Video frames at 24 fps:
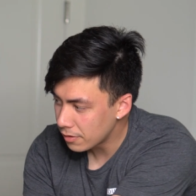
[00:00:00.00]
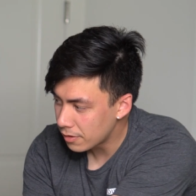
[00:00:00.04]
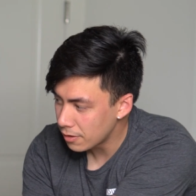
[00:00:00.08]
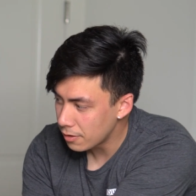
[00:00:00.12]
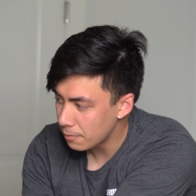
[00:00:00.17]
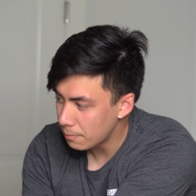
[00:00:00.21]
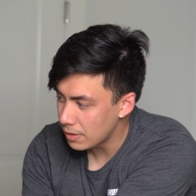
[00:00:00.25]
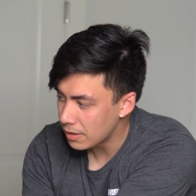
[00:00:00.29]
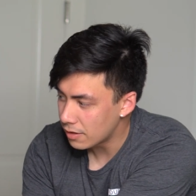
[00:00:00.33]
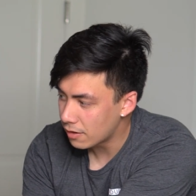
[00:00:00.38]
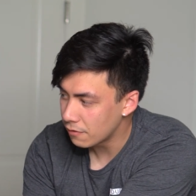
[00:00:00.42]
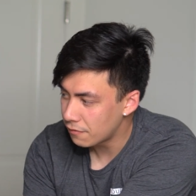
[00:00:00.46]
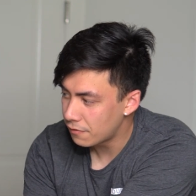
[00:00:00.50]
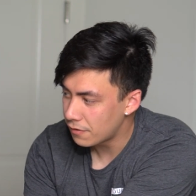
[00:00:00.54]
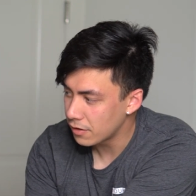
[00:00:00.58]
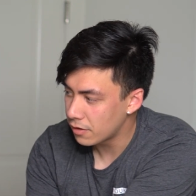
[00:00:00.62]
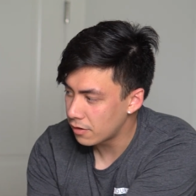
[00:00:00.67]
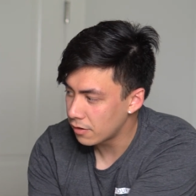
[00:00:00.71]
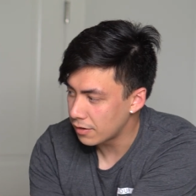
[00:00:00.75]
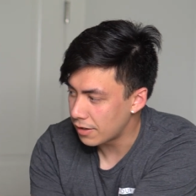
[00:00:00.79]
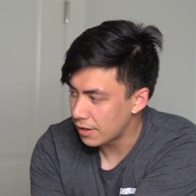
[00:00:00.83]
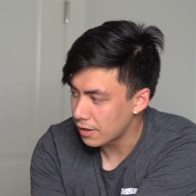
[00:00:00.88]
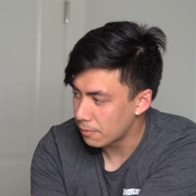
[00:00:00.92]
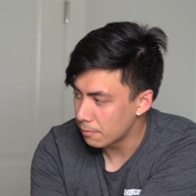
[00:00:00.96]
going to be
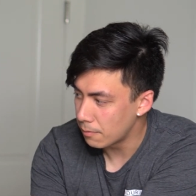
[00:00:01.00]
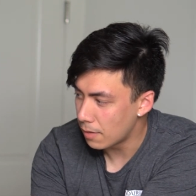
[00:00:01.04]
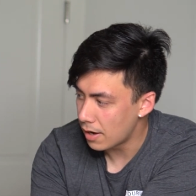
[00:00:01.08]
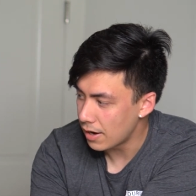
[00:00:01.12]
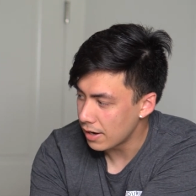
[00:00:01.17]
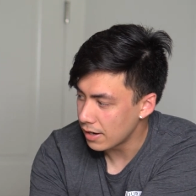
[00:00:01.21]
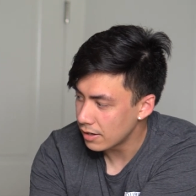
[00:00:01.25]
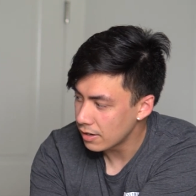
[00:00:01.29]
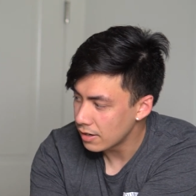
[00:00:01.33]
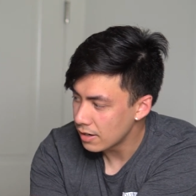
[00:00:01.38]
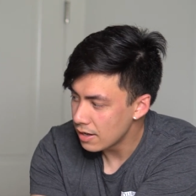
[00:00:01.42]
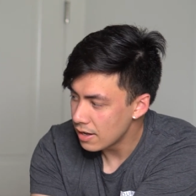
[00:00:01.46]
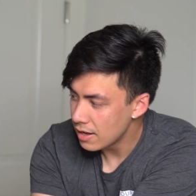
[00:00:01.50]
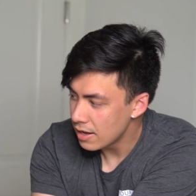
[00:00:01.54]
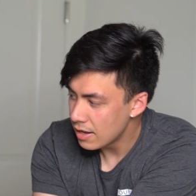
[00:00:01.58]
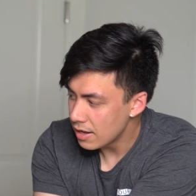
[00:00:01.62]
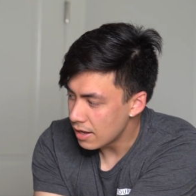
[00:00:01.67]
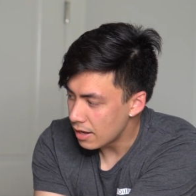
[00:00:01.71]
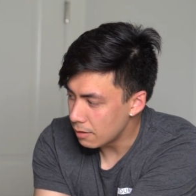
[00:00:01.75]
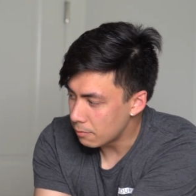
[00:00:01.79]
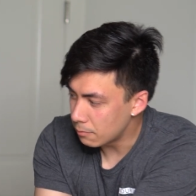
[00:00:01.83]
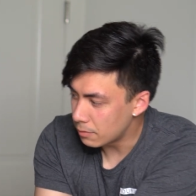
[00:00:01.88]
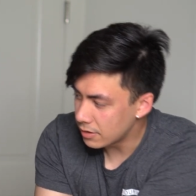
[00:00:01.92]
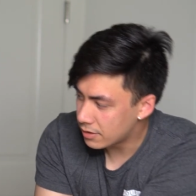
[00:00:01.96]
configured like mine,
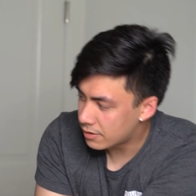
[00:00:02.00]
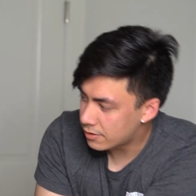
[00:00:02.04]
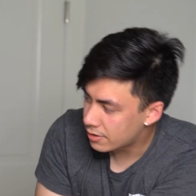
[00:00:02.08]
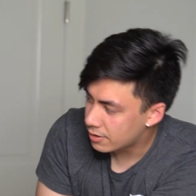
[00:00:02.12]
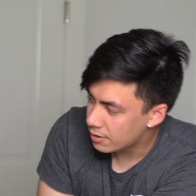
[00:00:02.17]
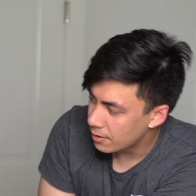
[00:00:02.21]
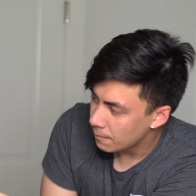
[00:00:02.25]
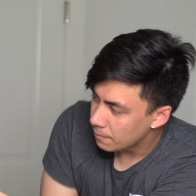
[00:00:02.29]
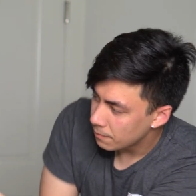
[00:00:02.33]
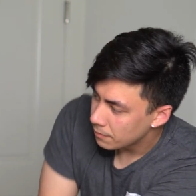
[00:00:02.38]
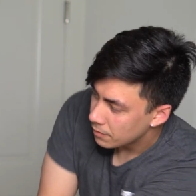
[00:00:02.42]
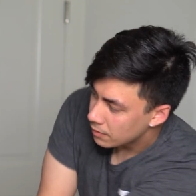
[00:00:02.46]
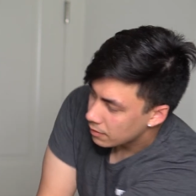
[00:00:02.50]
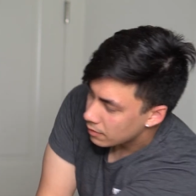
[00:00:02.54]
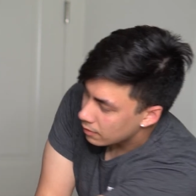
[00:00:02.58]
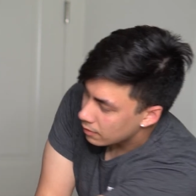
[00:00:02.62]
in which